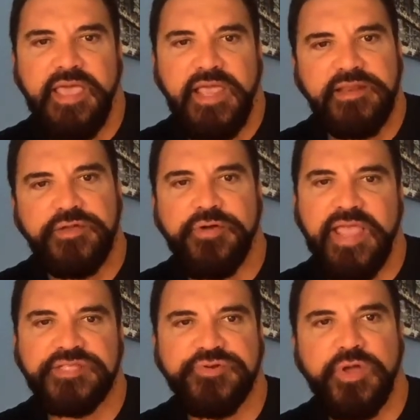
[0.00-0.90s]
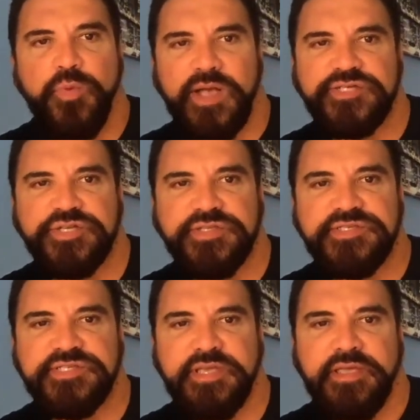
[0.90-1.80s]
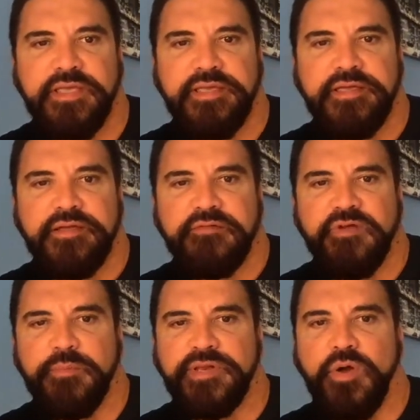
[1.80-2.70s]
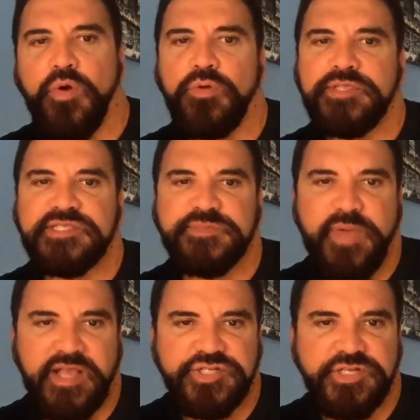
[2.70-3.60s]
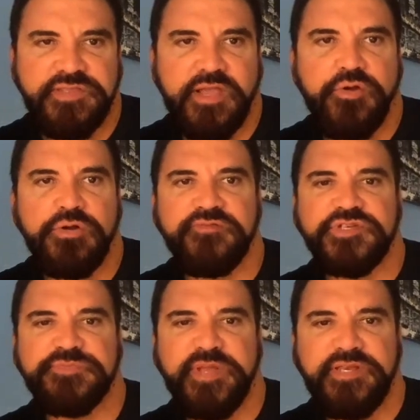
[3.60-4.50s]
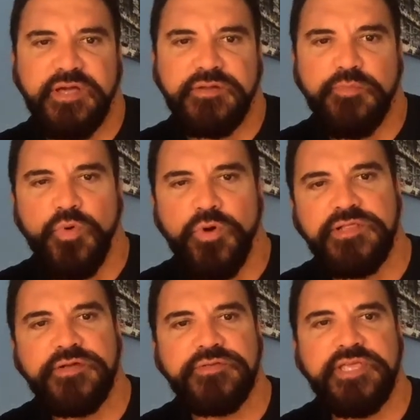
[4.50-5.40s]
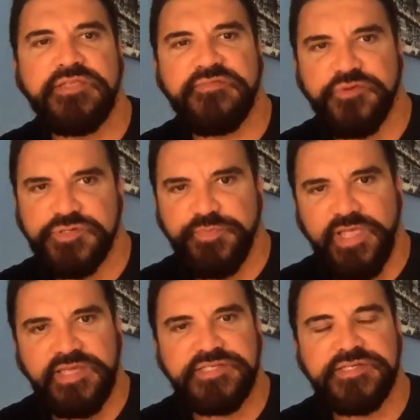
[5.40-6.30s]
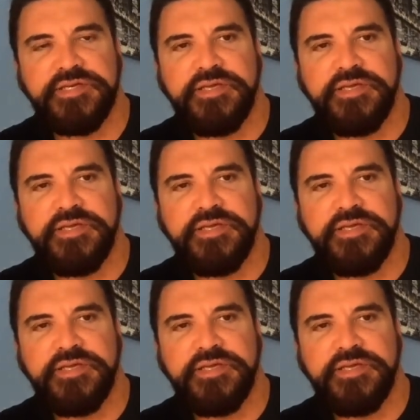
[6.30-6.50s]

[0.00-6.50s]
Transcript: and you're answering questions from an old inspection that could have just been done more clearly in the first place.